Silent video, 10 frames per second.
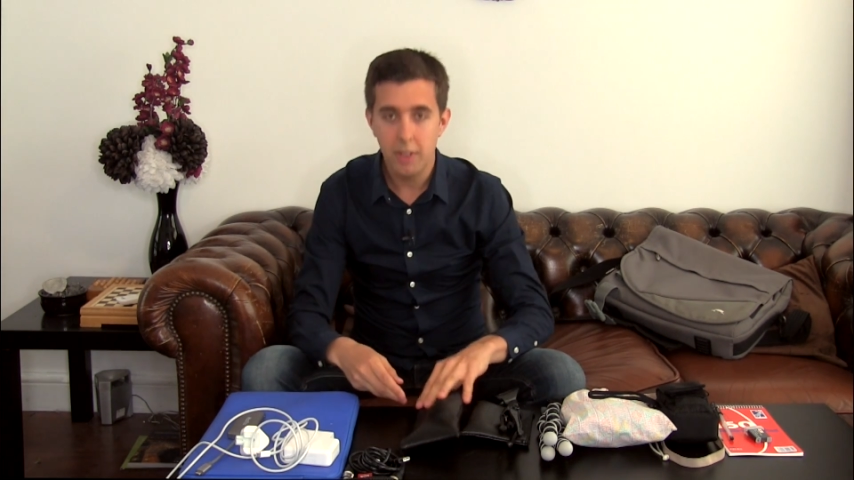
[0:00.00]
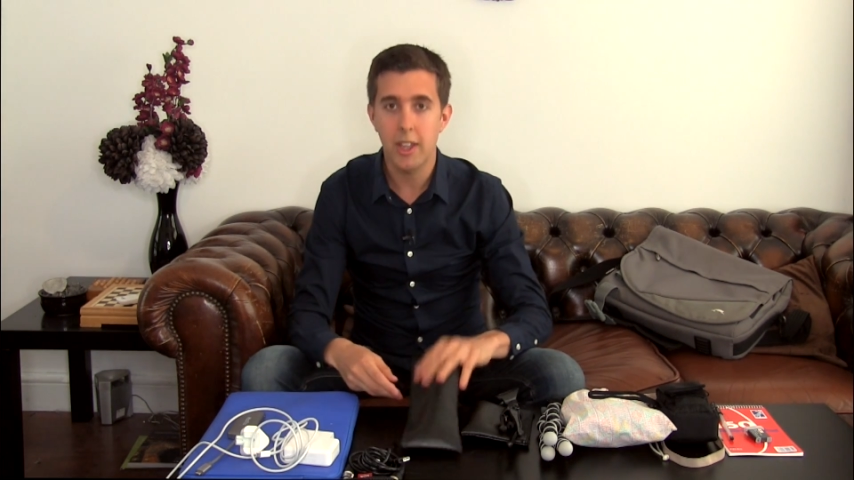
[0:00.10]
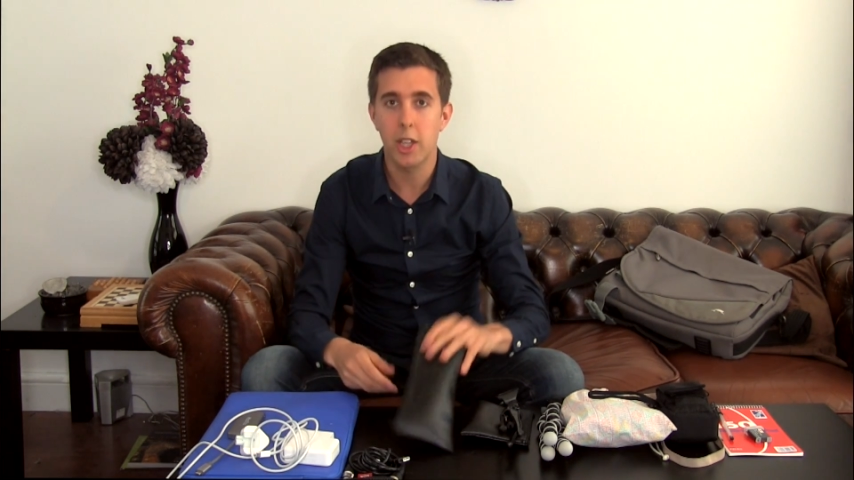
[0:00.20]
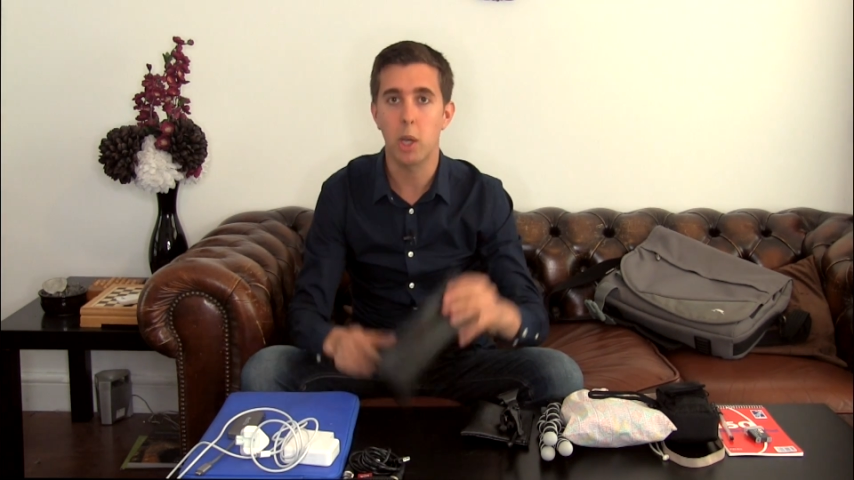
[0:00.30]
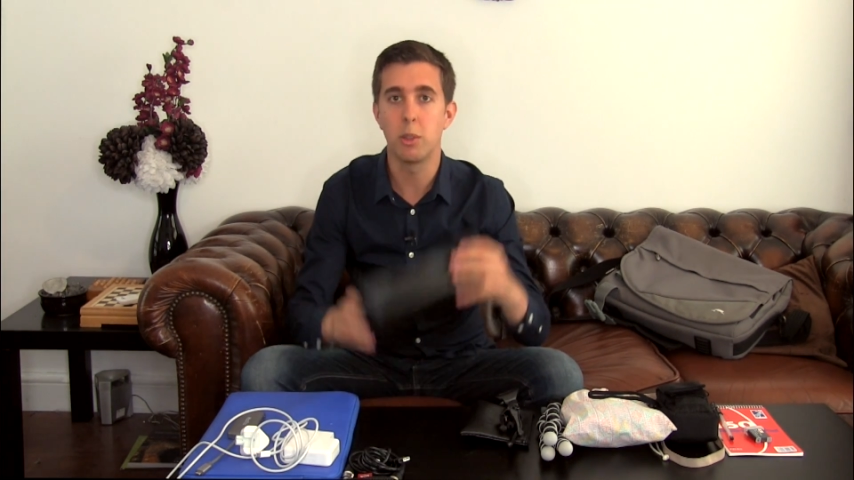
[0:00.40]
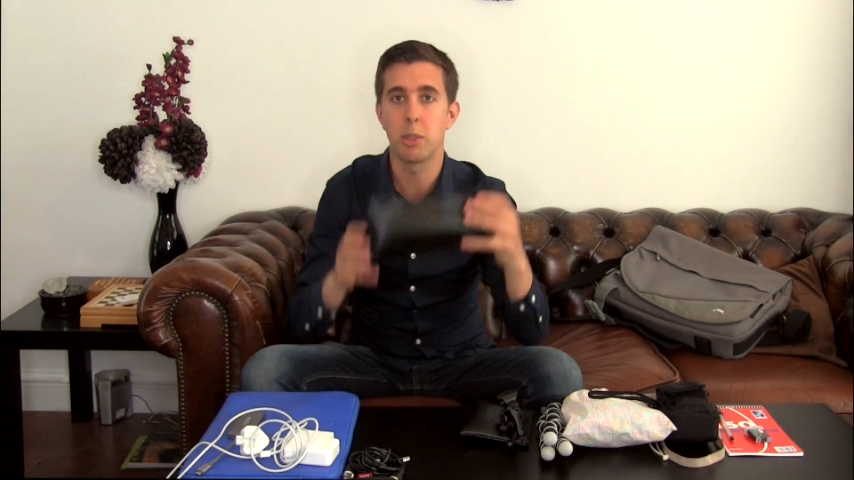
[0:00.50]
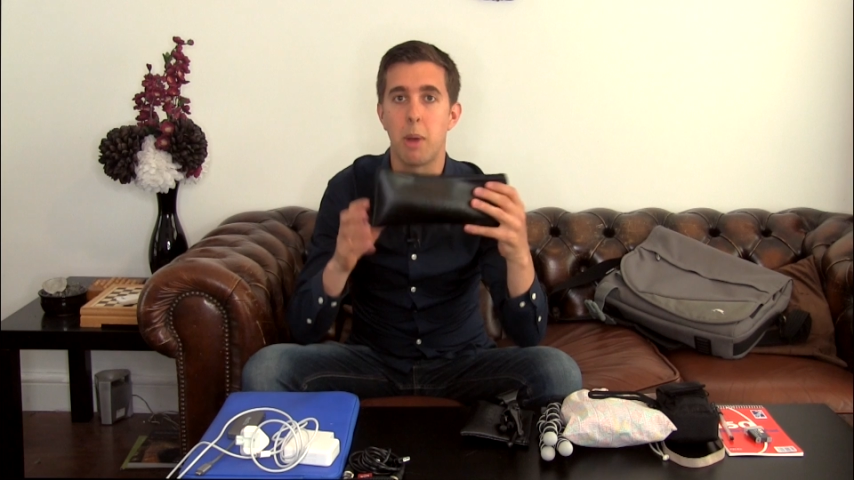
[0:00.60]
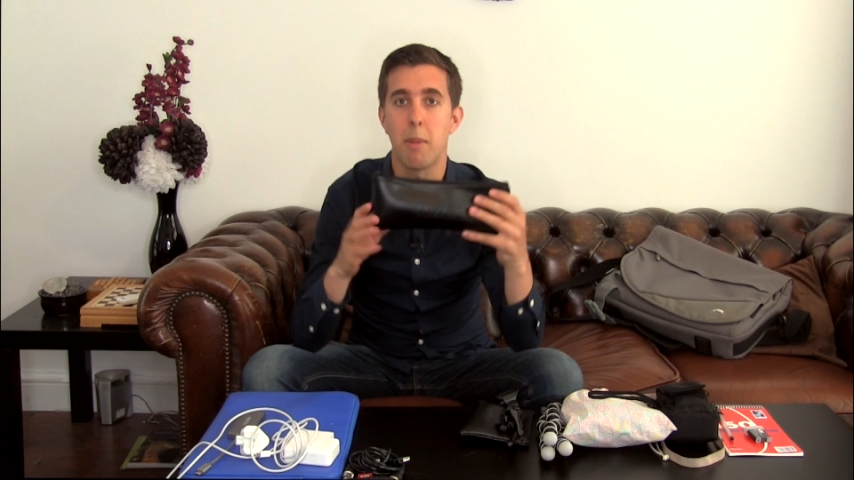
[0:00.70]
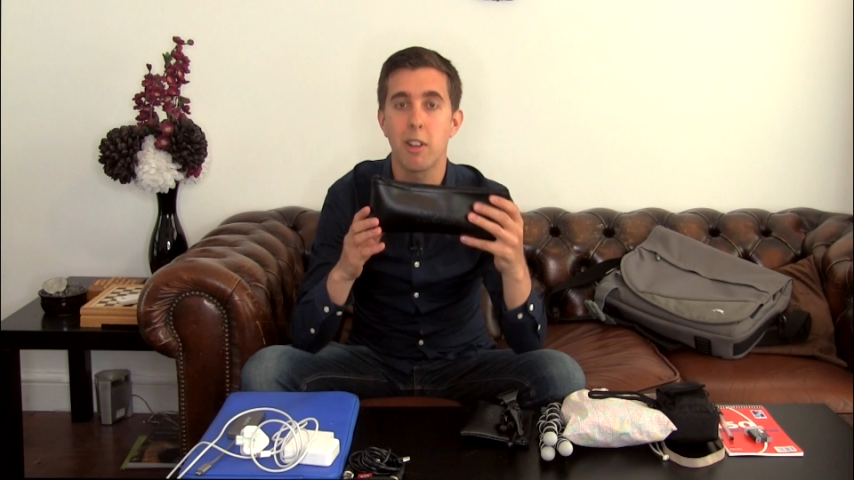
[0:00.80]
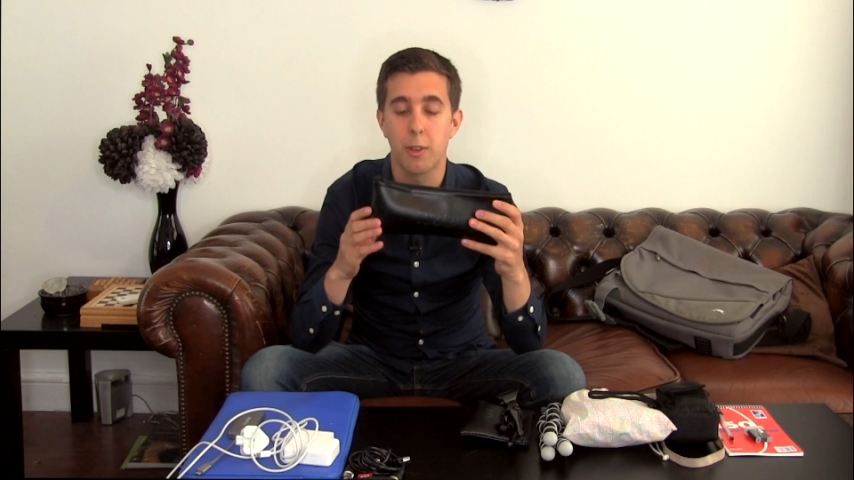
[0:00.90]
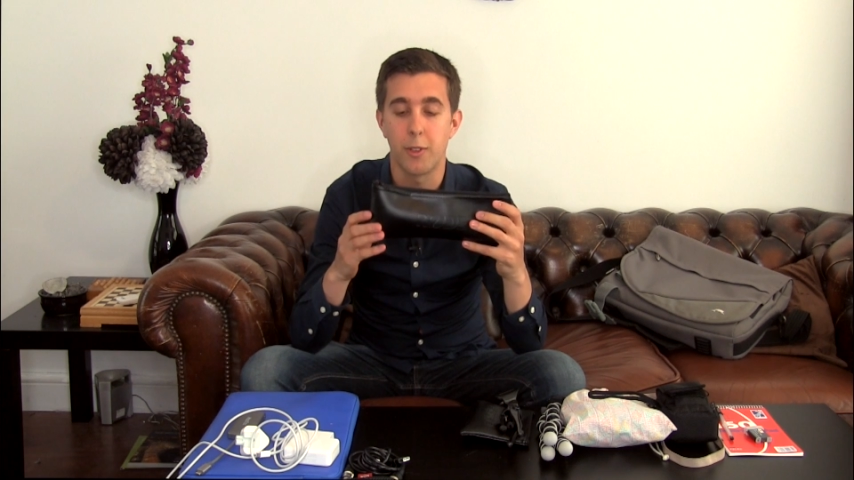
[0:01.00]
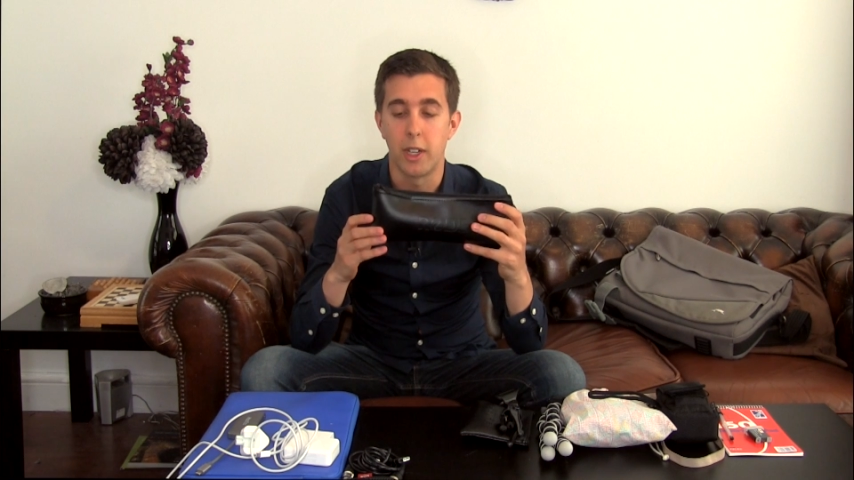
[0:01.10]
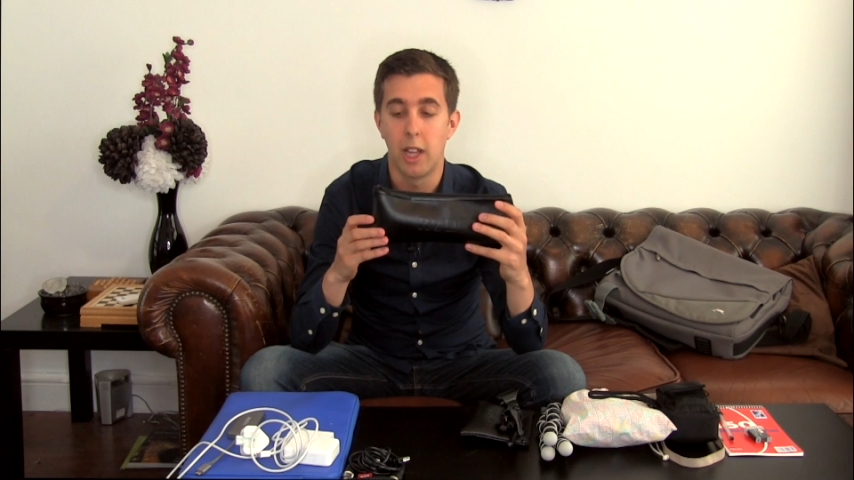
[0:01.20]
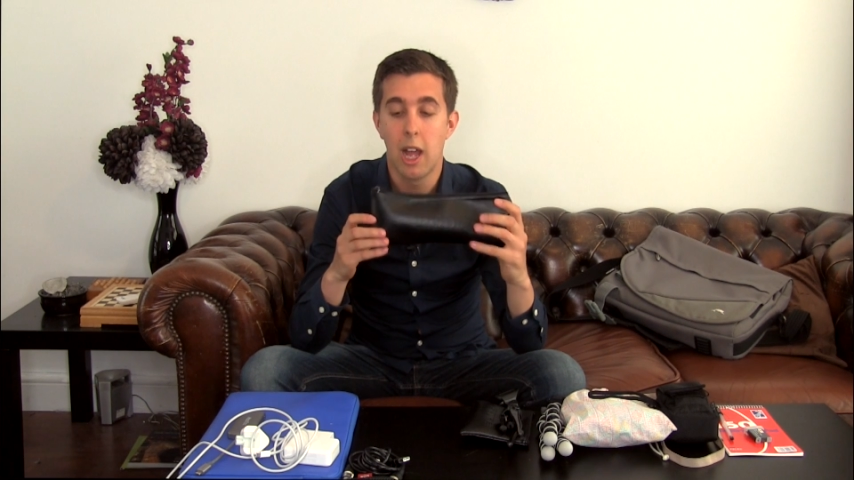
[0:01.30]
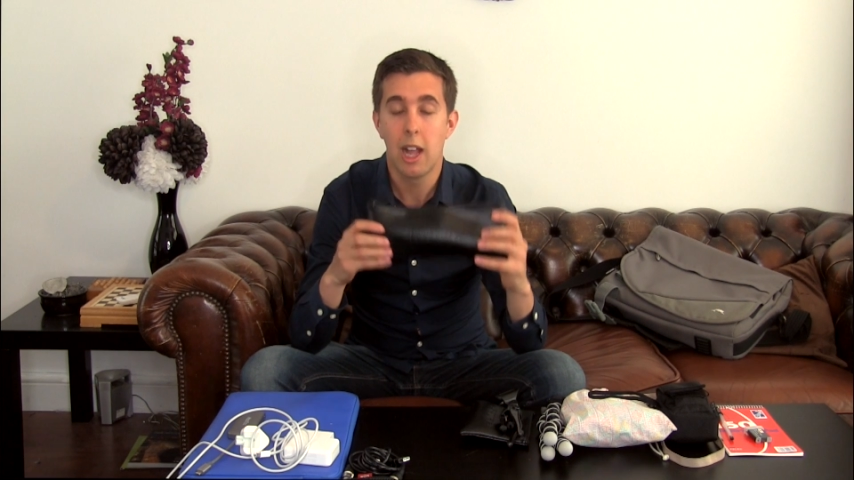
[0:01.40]
And then I go into my
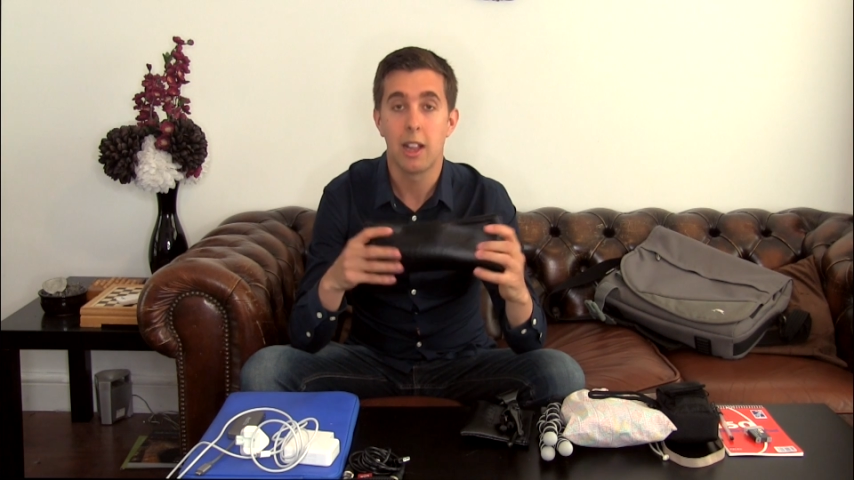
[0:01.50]
microphone.